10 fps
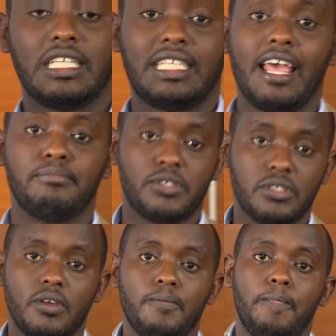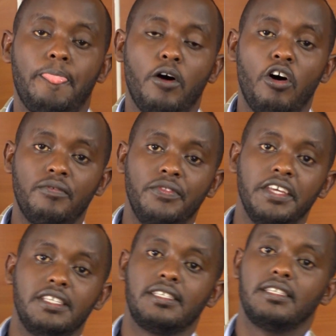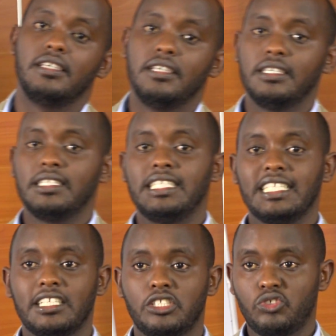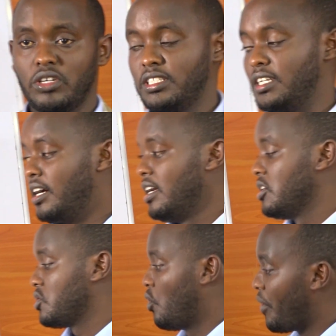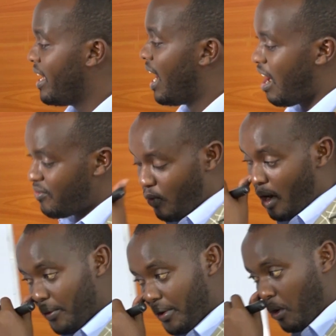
types of this data structure. So we have what we